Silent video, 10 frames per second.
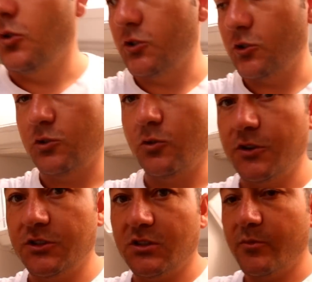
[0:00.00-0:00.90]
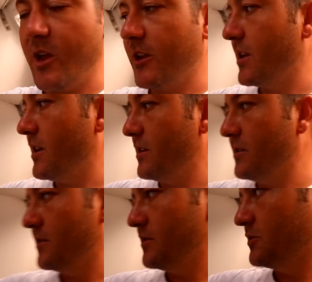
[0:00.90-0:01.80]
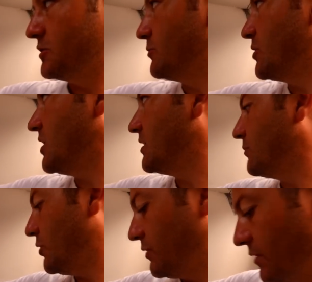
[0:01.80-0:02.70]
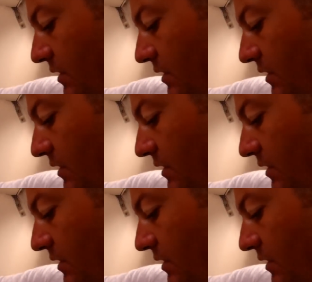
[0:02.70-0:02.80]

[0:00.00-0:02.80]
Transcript: Also storage in the back here, so behind both of